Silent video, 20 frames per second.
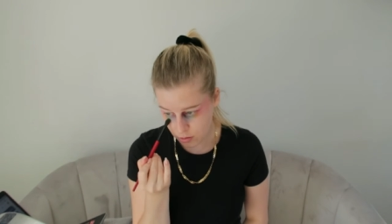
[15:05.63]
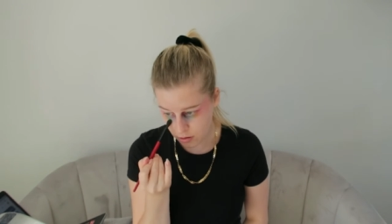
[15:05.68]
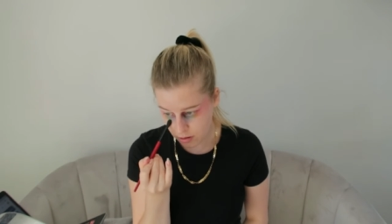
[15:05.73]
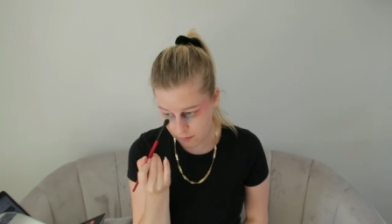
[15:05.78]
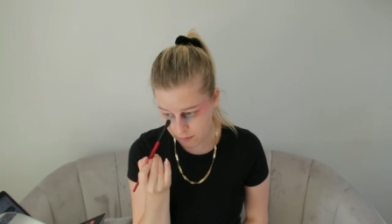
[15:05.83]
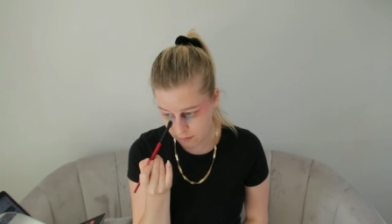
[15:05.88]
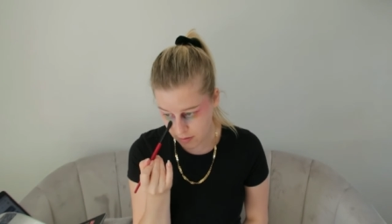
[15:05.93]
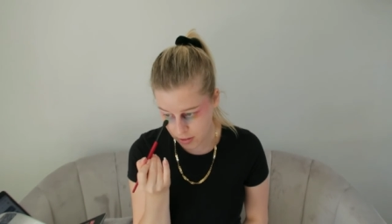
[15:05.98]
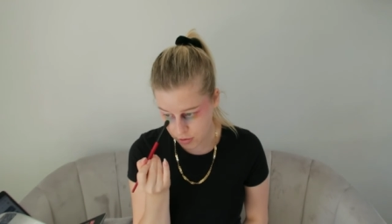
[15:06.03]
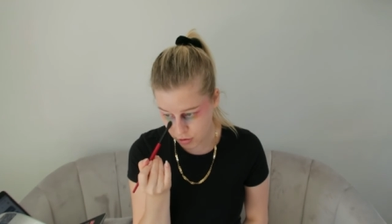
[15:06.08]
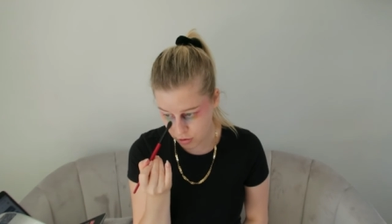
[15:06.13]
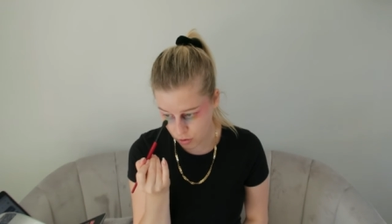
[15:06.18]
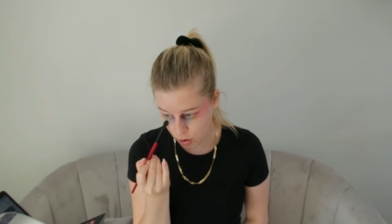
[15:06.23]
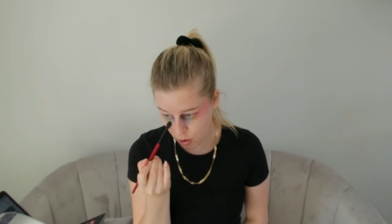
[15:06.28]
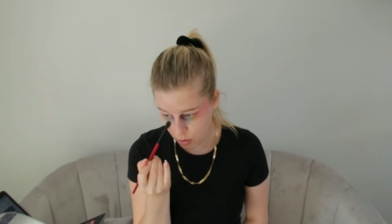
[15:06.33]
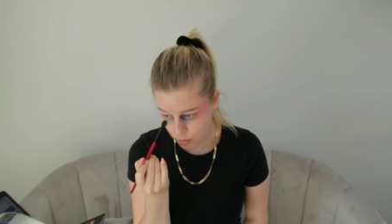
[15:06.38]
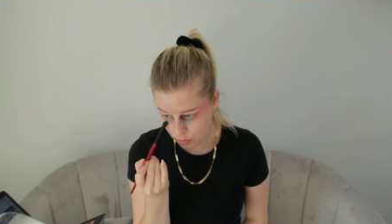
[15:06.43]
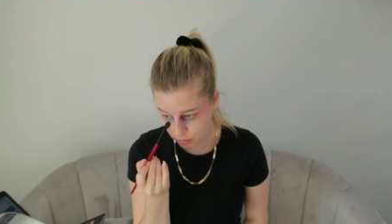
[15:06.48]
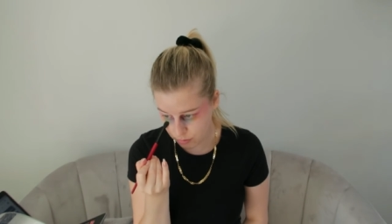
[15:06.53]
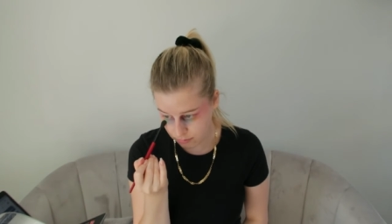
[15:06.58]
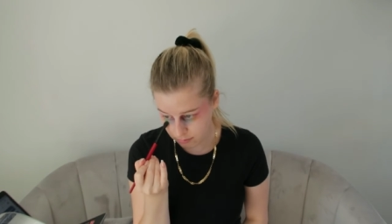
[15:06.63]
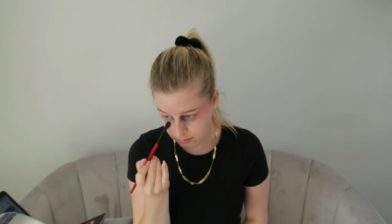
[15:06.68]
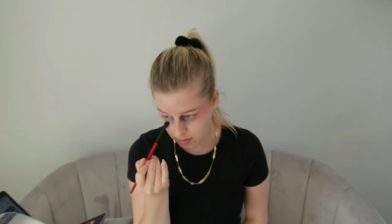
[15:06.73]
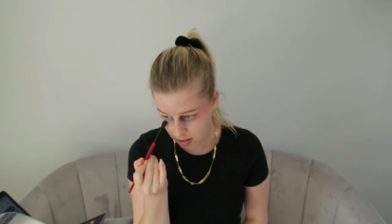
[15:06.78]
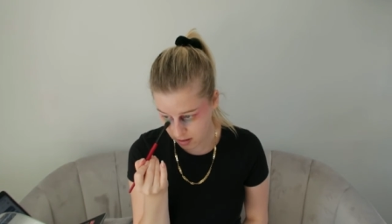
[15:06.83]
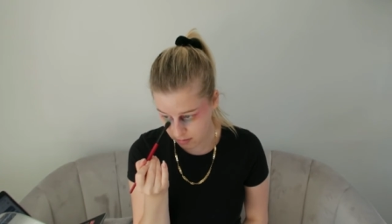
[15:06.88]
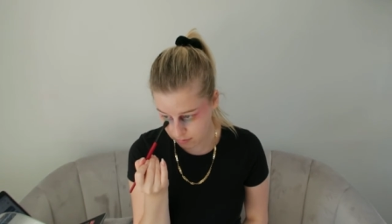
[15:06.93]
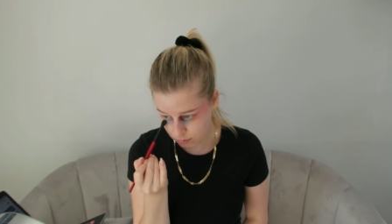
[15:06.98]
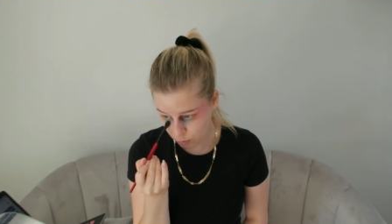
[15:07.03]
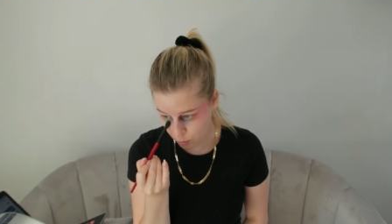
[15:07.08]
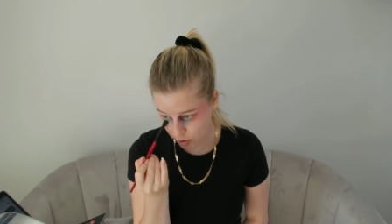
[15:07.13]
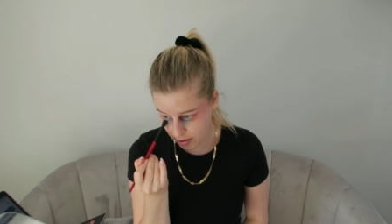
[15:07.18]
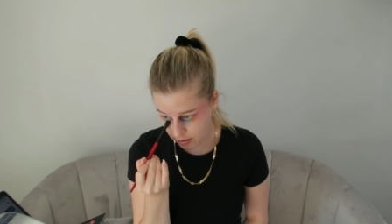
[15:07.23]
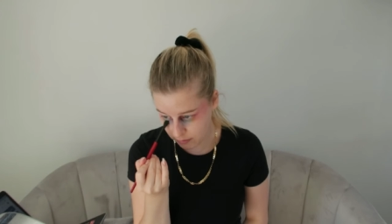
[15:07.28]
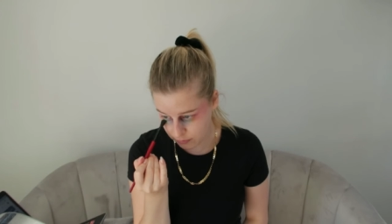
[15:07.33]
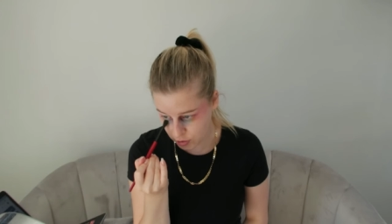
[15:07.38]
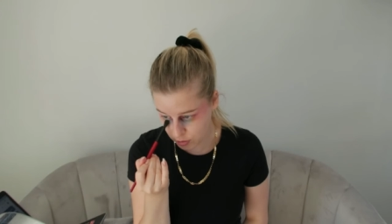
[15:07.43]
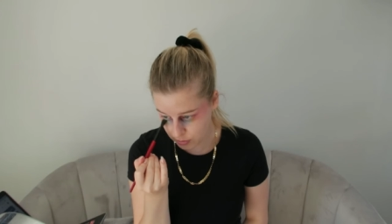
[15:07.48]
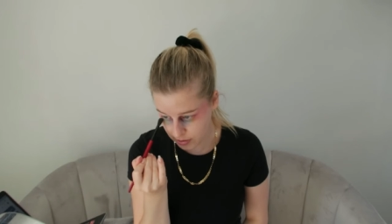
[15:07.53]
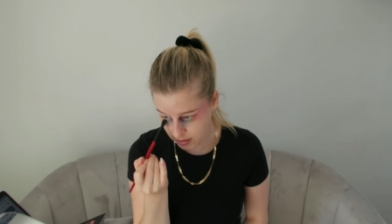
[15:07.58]
You're going to find your own
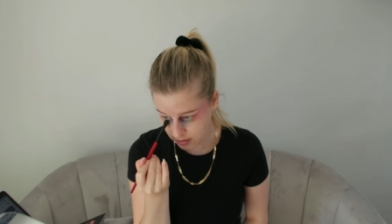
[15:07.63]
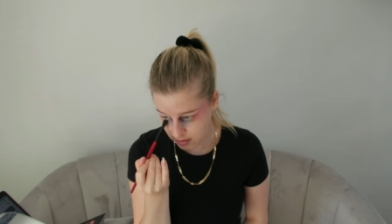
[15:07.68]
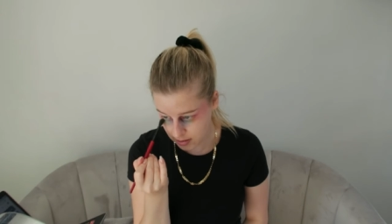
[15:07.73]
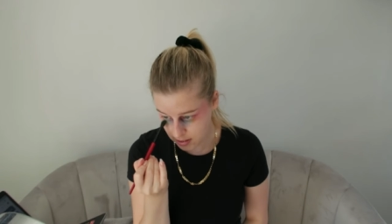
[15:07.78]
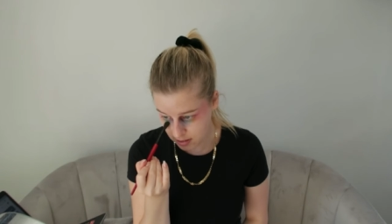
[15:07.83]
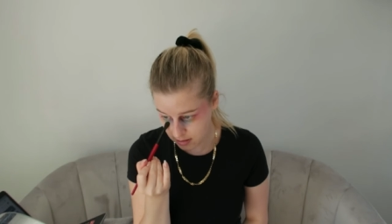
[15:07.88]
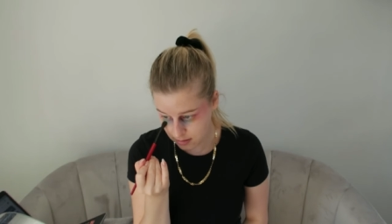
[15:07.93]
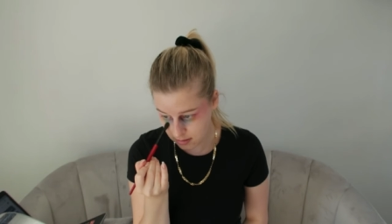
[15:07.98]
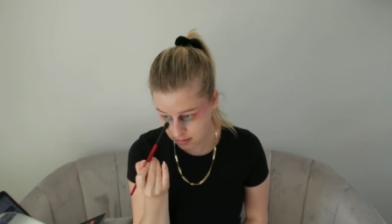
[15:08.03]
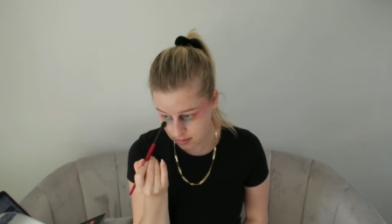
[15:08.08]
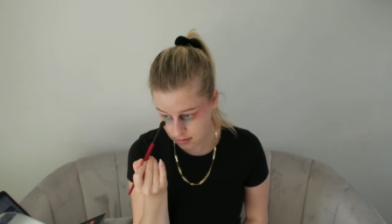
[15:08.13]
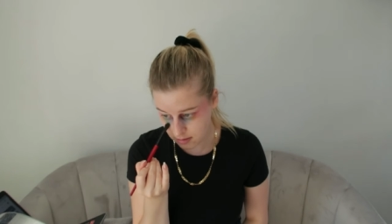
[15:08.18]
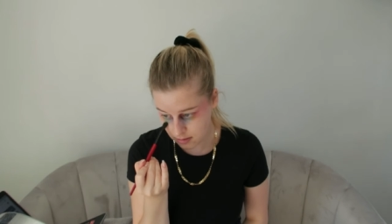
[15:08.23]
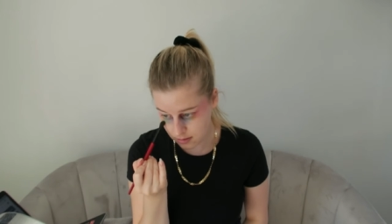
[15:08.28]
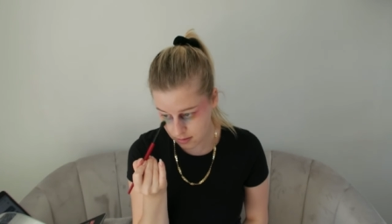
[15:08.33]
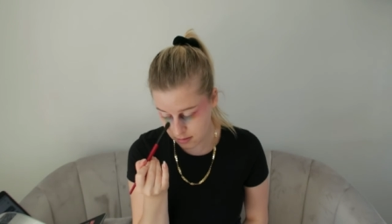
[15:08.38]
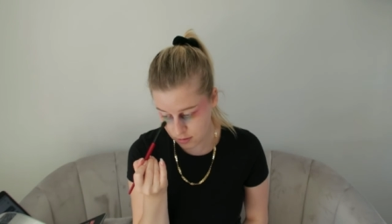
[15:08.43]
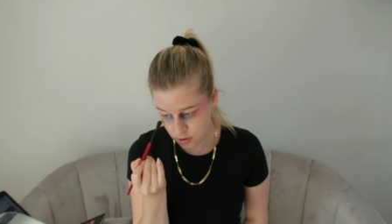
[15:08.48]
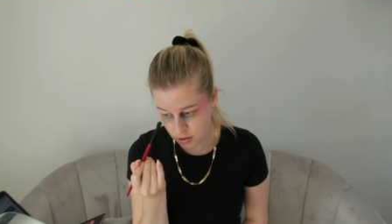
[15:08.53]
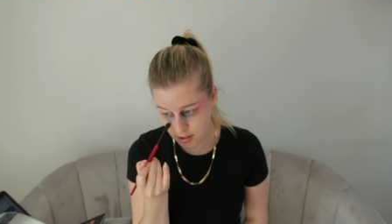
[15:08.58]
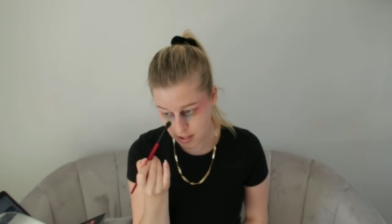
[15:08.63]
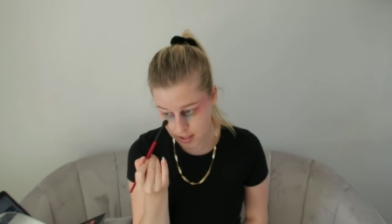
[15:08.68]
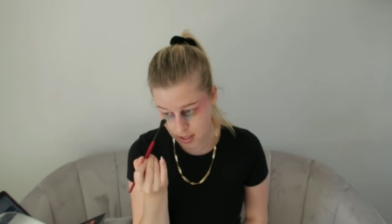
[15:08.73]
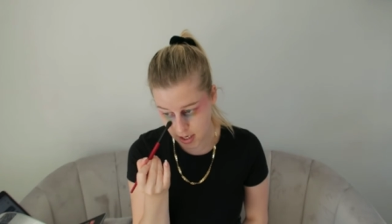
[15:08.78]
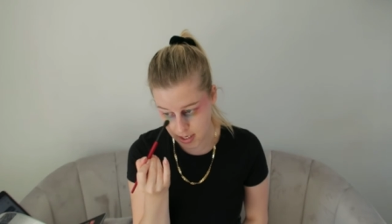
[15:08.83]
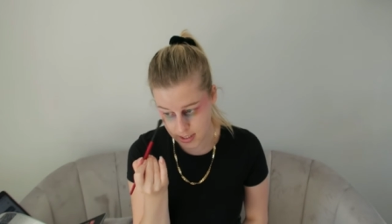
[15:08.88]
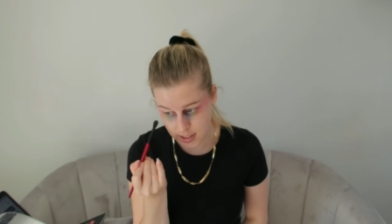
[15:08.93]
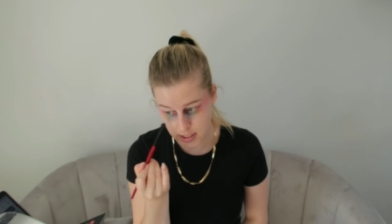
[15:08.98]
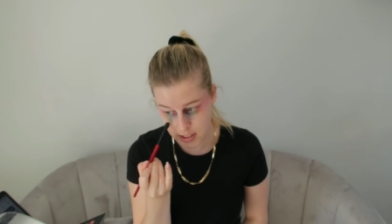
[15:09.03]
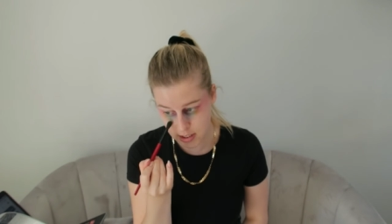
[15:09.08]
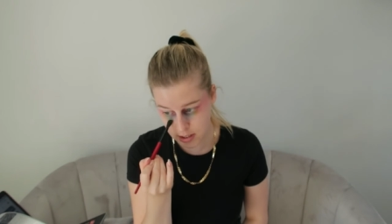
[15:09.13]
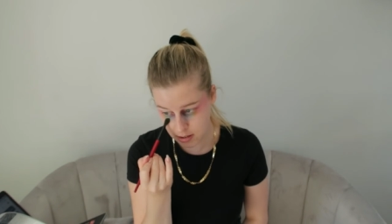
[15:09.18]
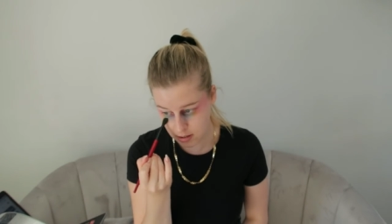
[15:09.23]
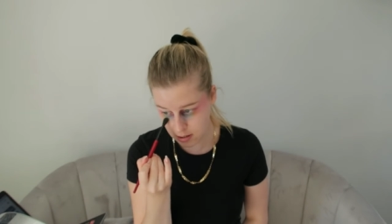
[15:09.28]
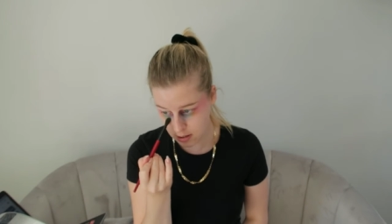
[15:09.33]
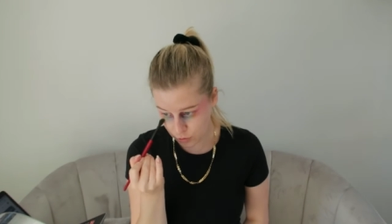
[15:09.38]
way of doing things, just like I did.